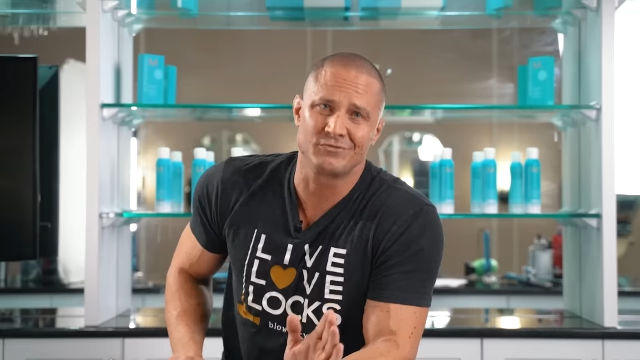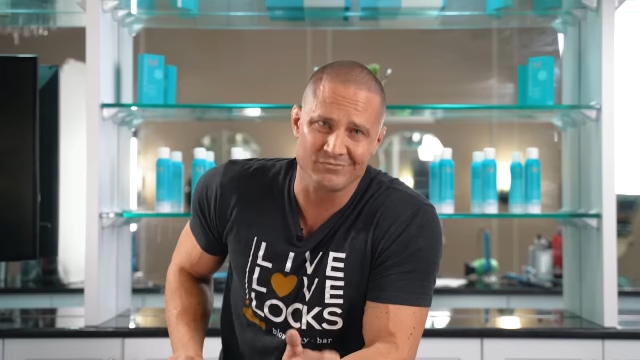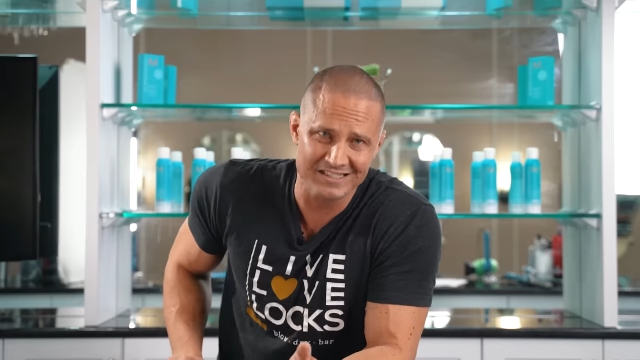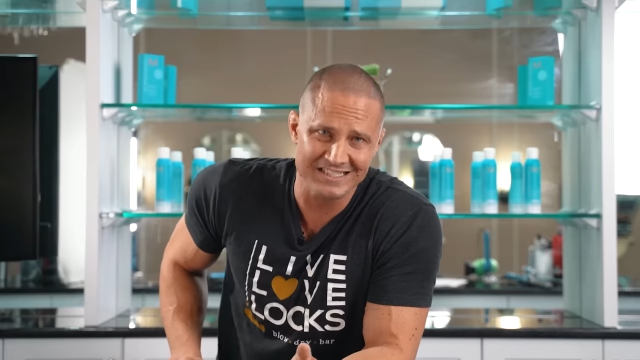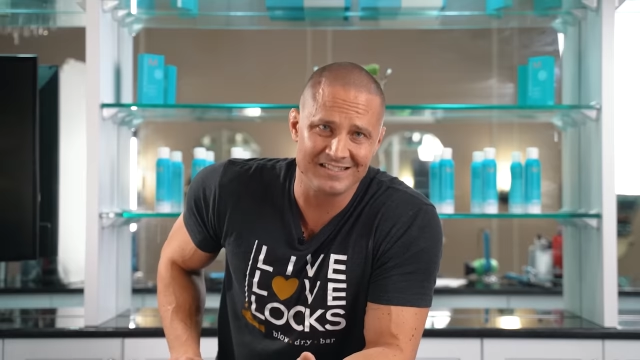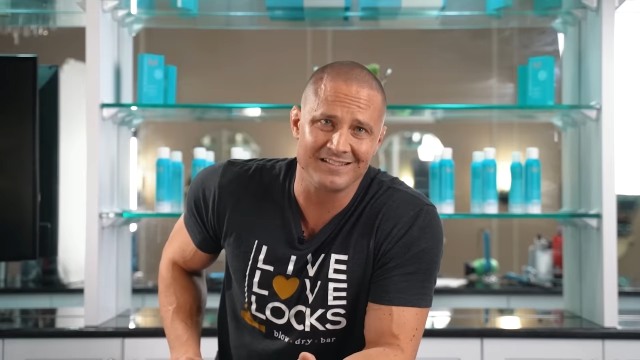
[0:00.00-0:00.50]

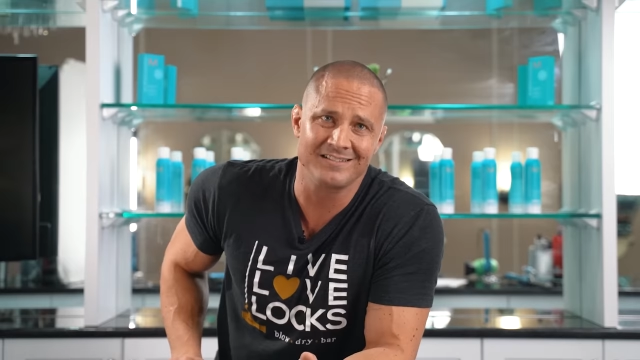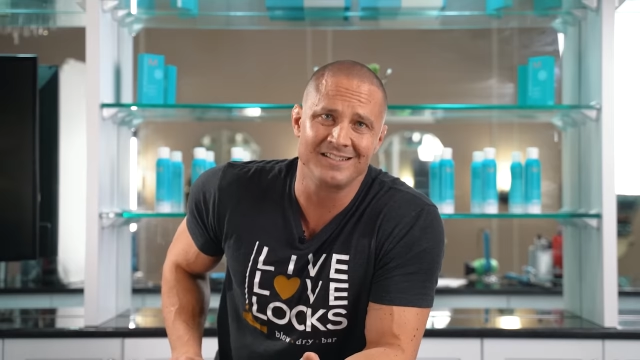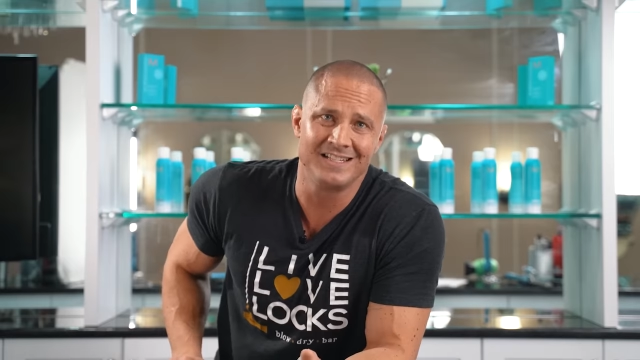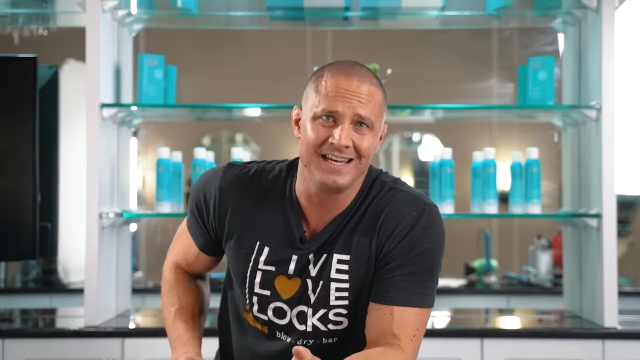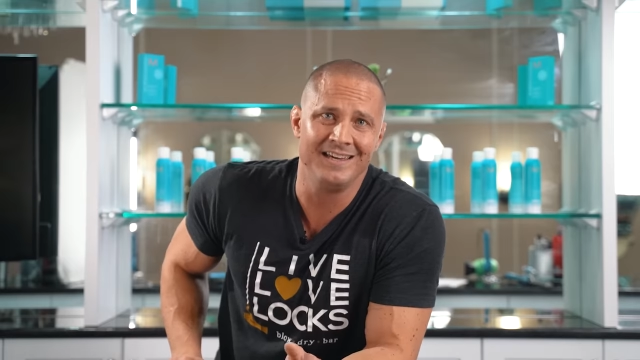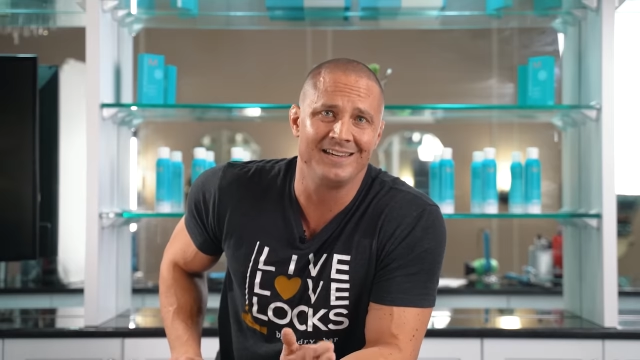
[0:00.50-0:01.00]
really start
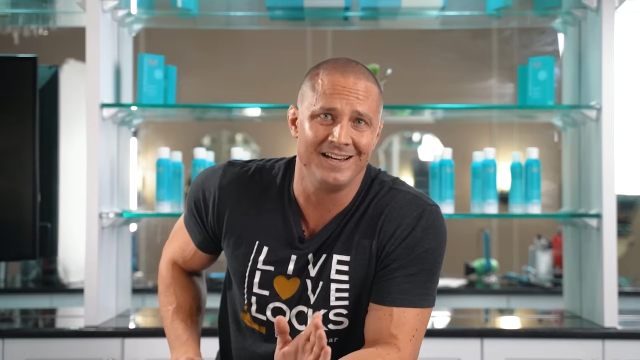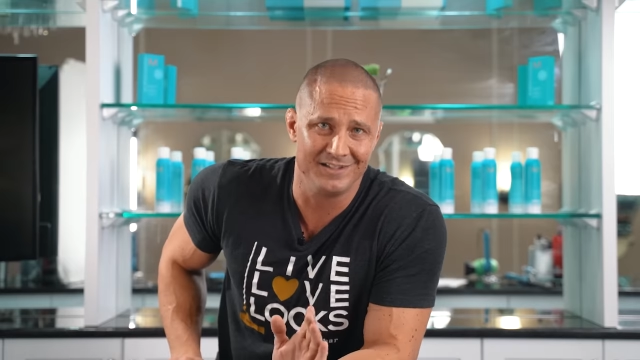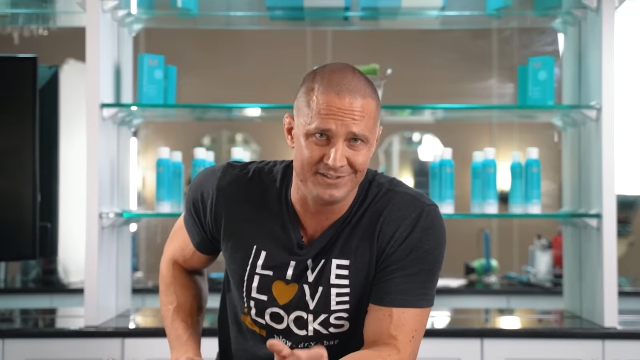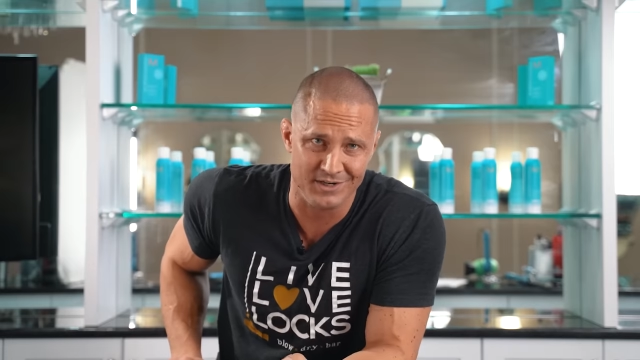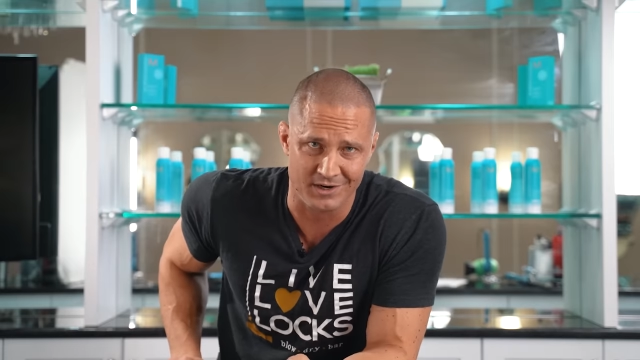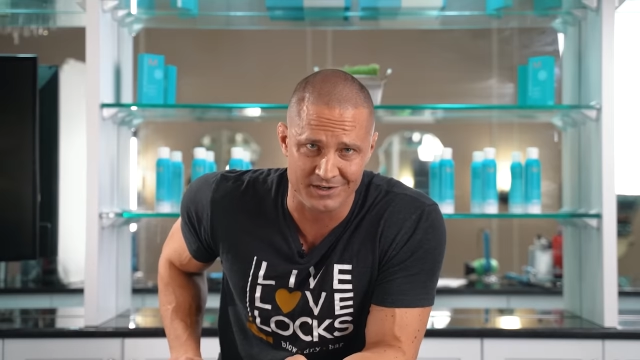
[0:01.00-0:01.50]
to take
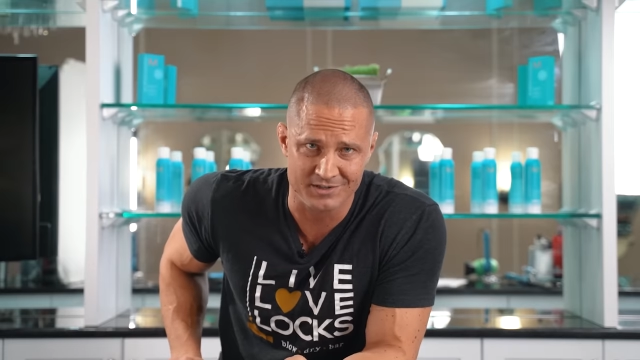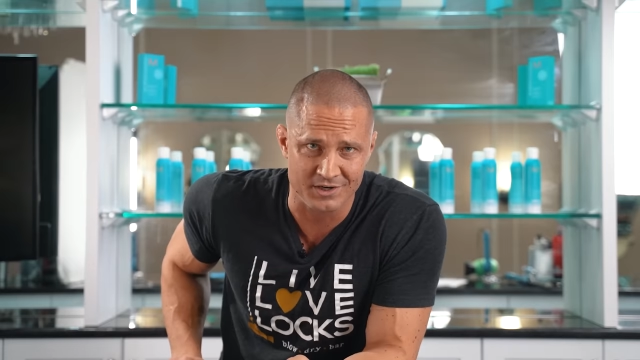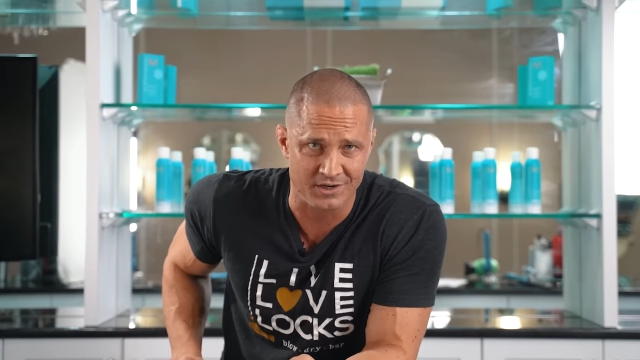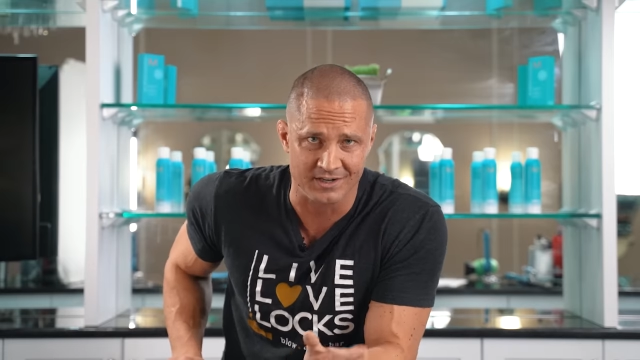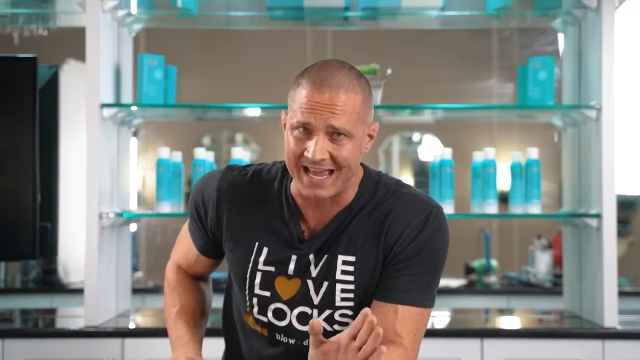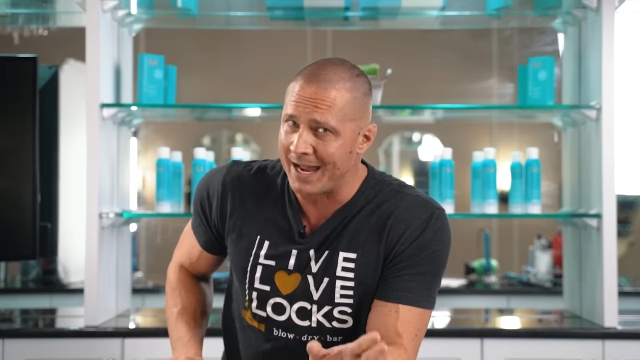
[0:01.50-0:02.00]
a dark turn.